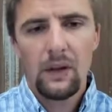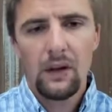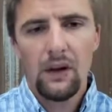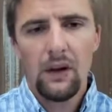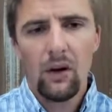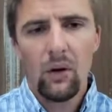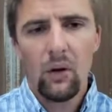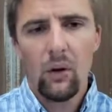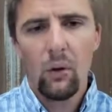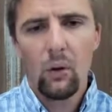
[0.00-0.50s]

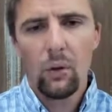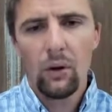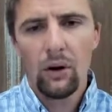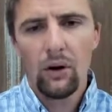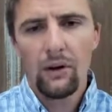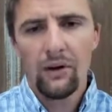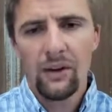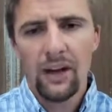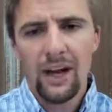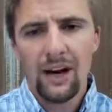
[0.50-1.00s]

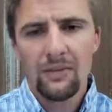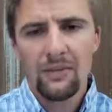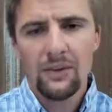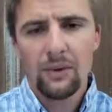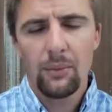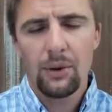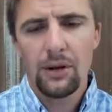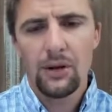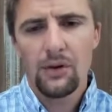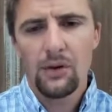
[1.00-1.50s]
or to have
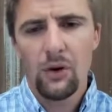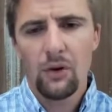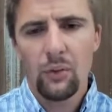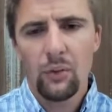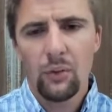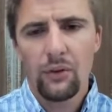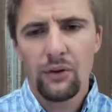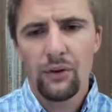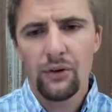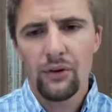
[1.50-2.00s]
somebody who knows
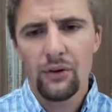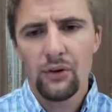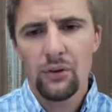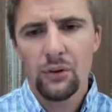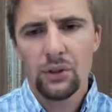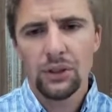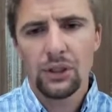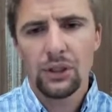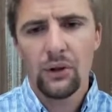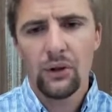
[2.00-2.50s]
what they're
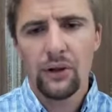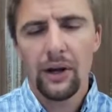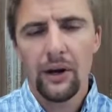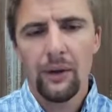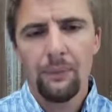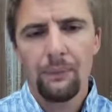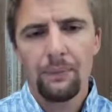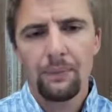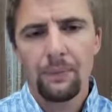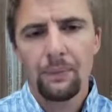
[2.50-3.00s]
due show you.
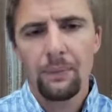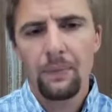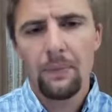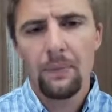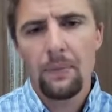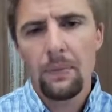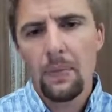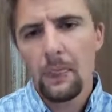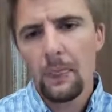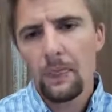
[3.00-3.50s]

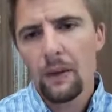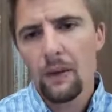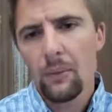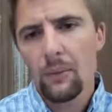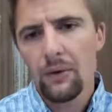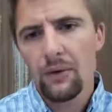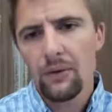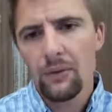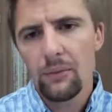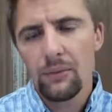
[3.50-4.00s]
Let
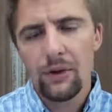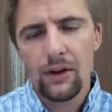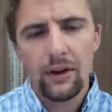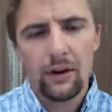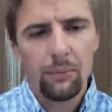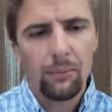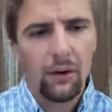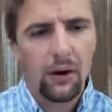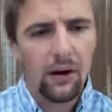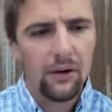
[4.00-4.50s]
me take a
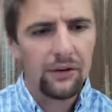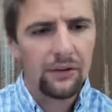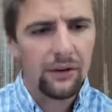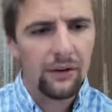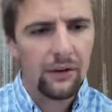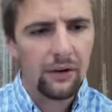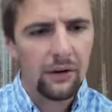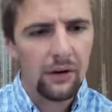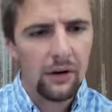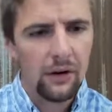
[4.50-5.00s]
pause
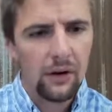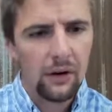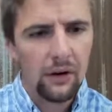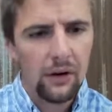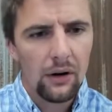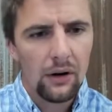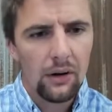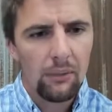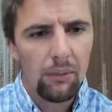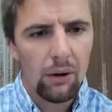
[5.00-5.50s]
here.
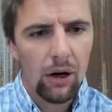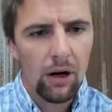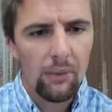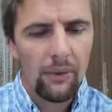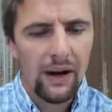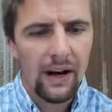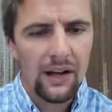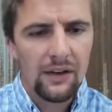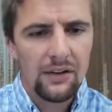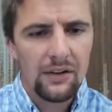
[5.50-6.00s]
Barb
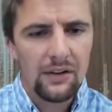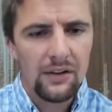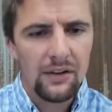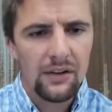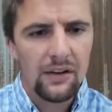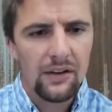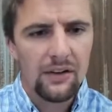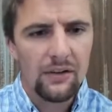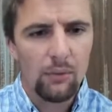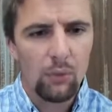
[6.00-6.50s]
asks,
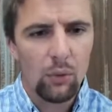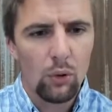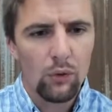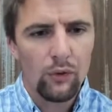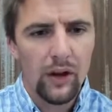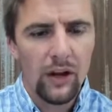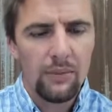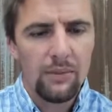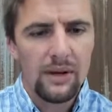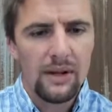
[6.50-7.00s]
is
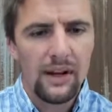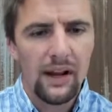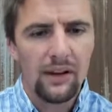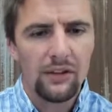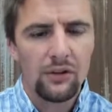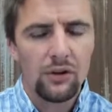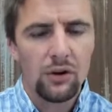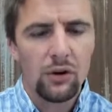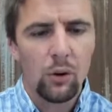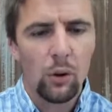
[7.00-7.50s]
multimin as
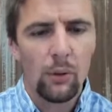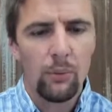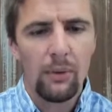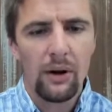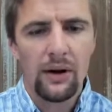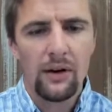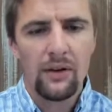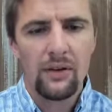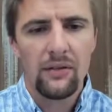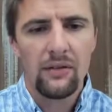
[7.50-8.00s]
good or
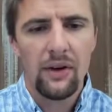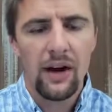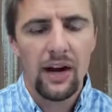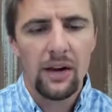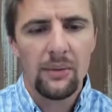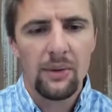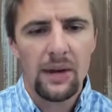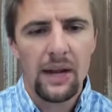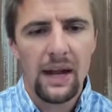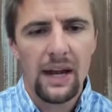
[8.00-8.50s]
better than
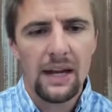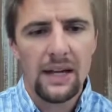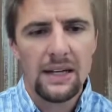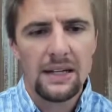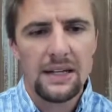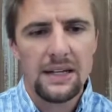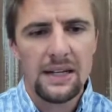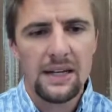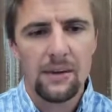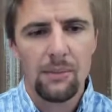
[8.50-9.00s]
vitamin
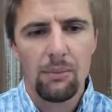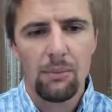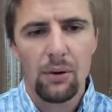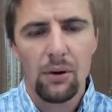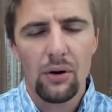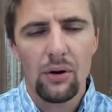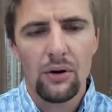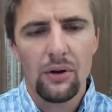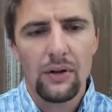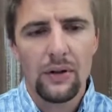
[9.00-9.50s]
A/D at
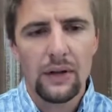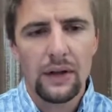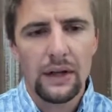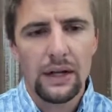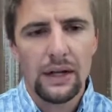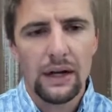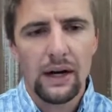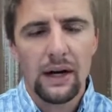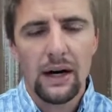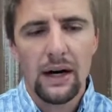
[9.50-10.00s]
birth?
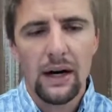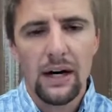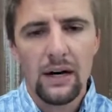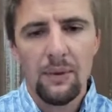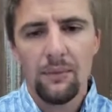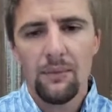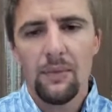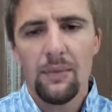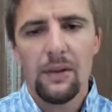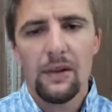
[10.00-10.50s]

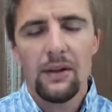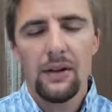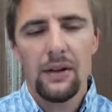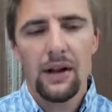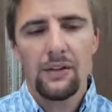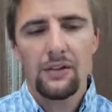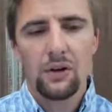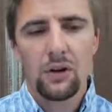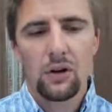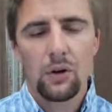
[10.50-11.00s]

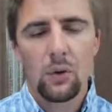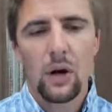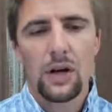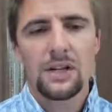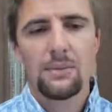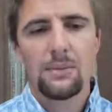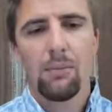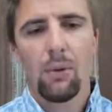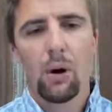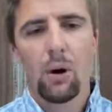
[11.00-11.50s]
That's a good
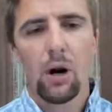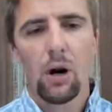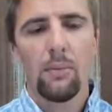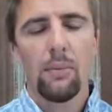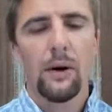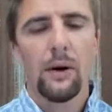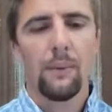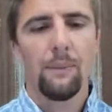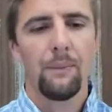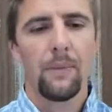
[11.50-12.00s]
question,
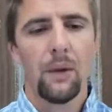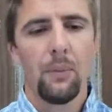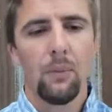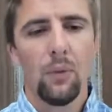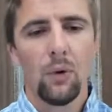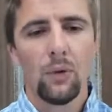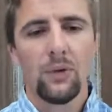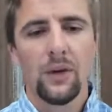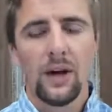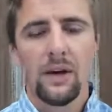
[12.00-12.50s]
Barb.
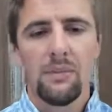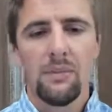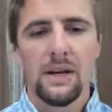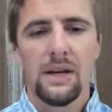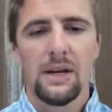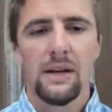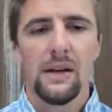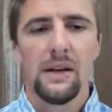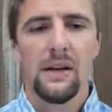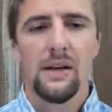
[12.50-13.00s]

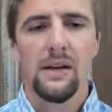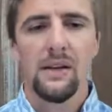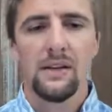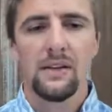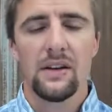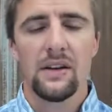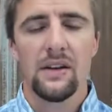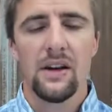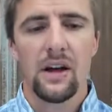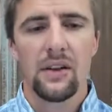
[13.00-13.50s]
Multimin
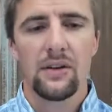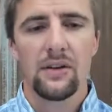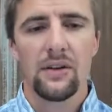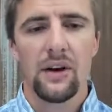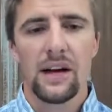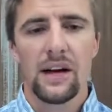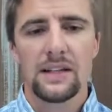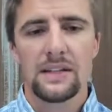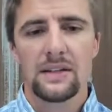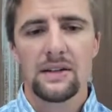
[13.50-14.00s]
is another
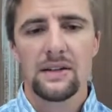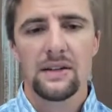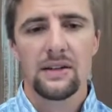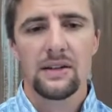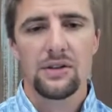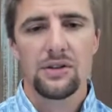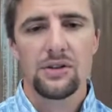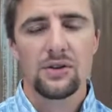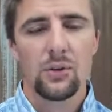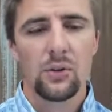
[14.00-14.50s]
excellent
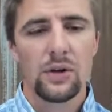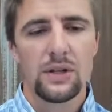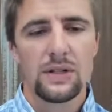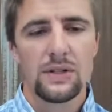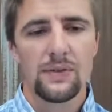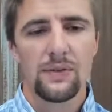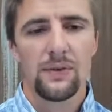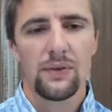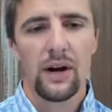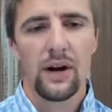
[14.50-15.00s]
choice
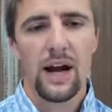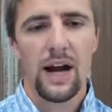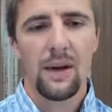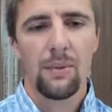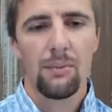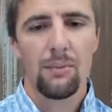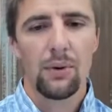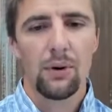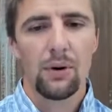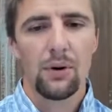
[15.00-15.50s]
for
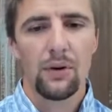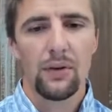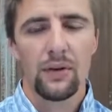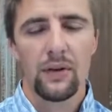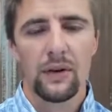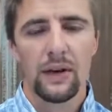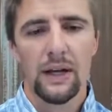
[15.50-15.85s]
at birth.